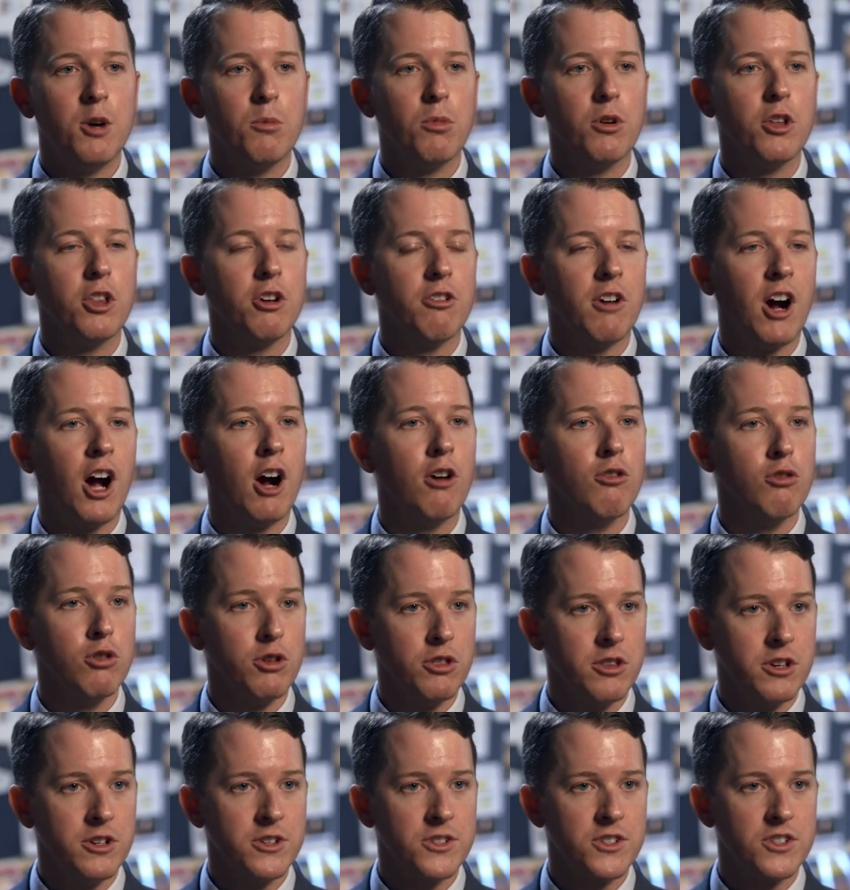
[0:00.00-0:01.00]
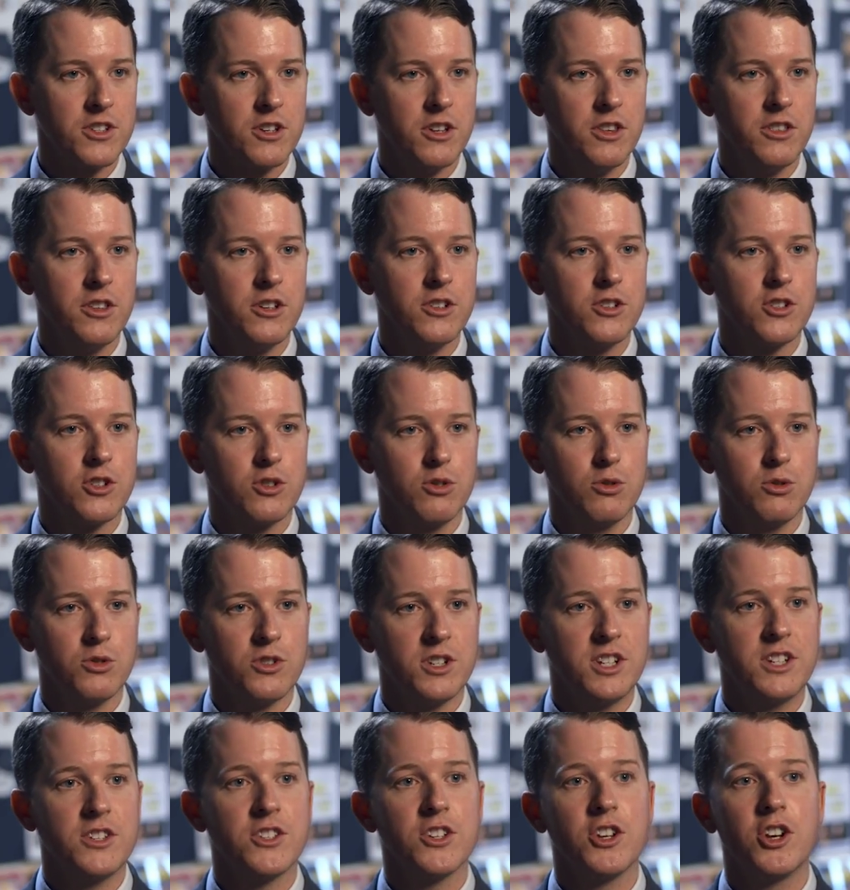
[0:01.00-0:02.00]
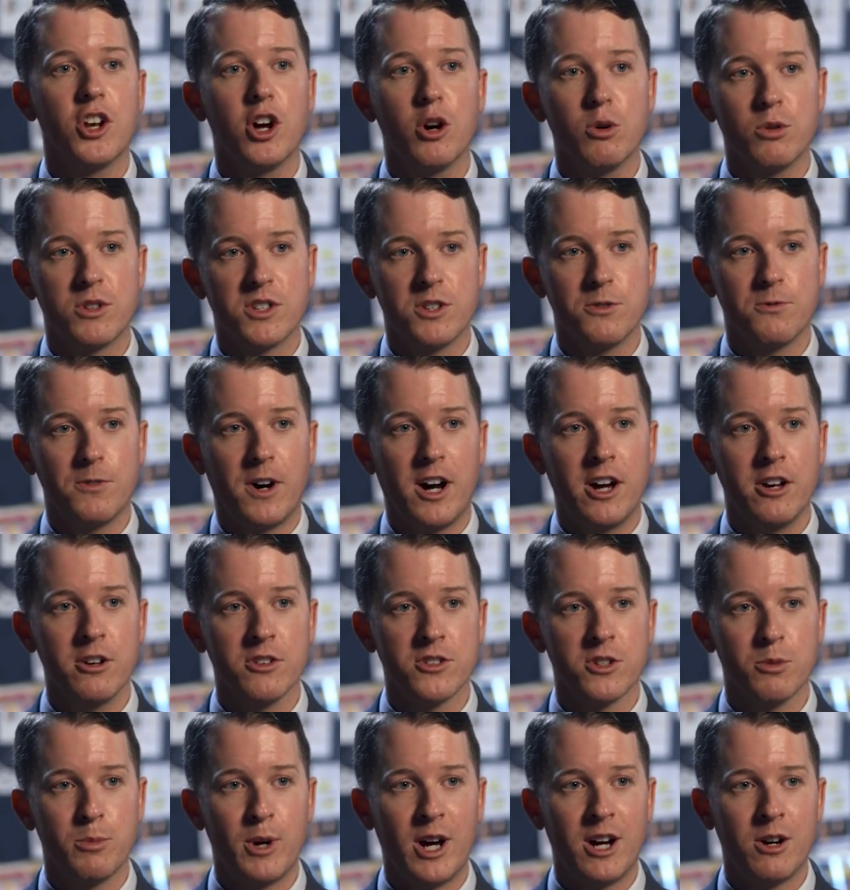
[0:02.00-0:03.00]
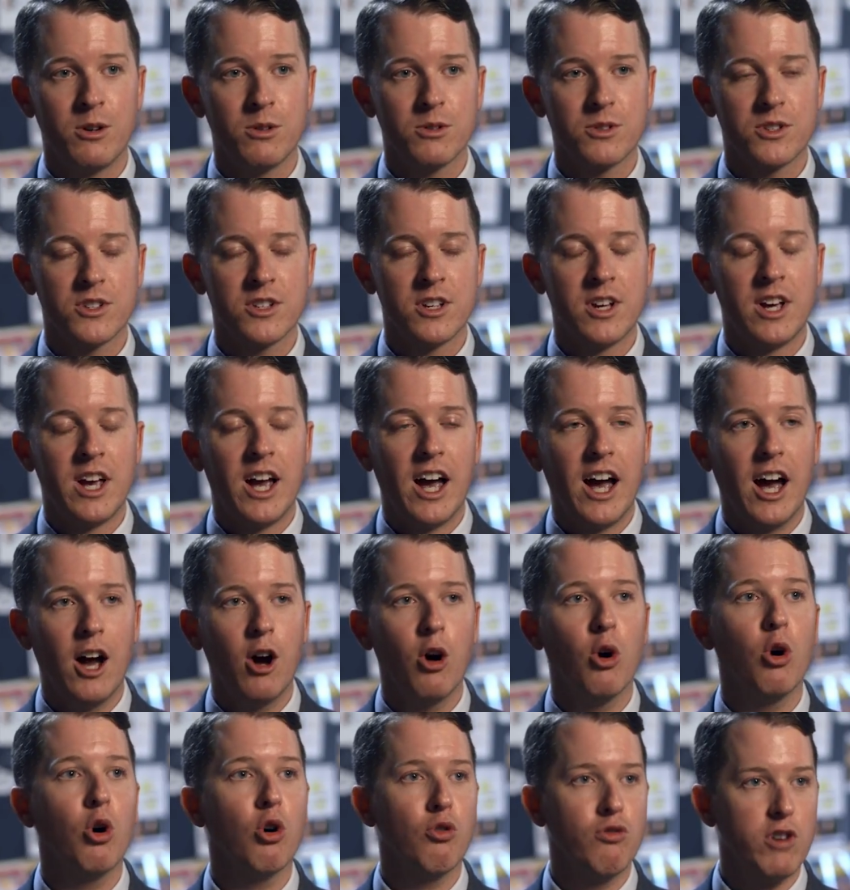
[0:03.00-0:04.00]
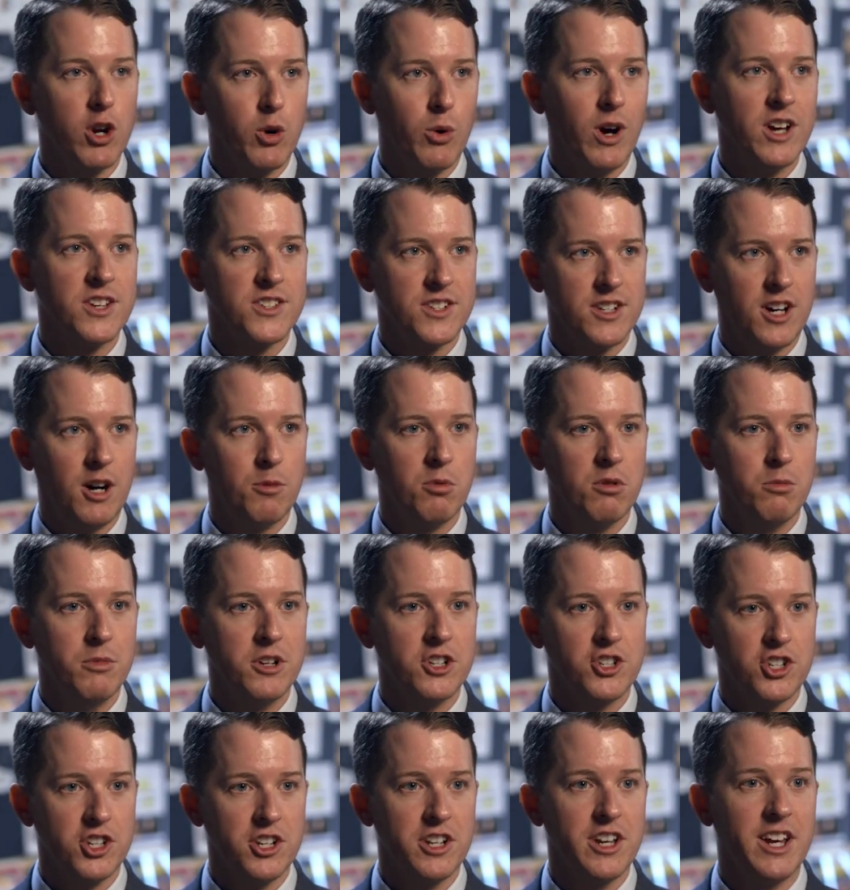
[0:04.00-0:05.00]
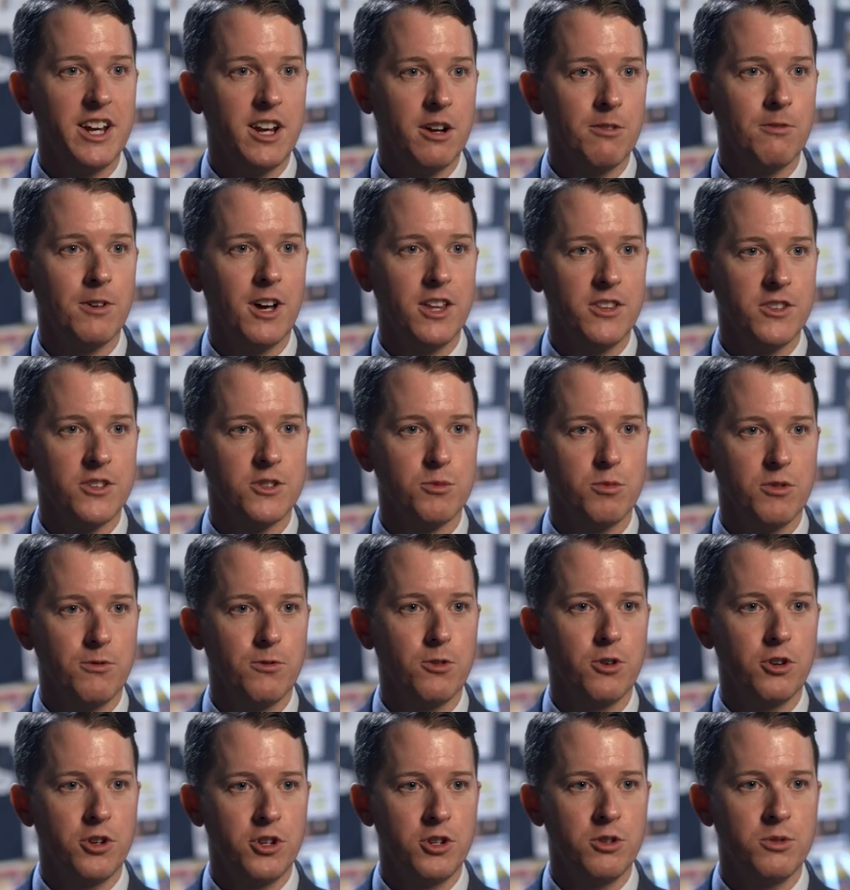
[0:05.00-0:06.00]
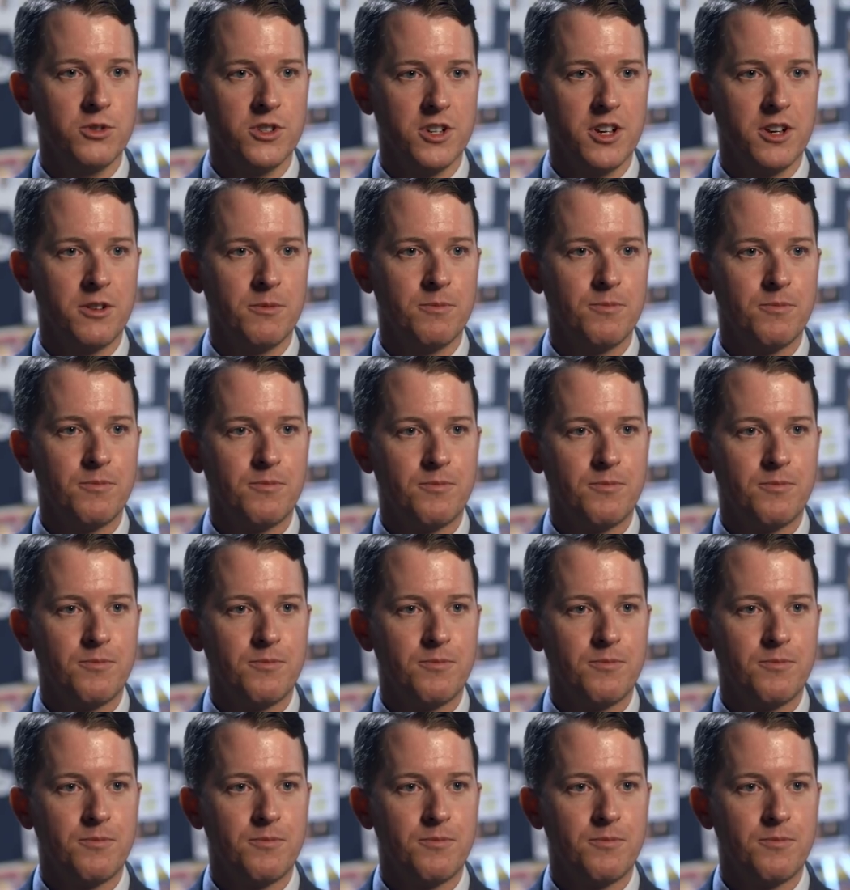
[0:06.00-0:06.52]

But there are others that schools need to notify us about or request our permission in advance before using.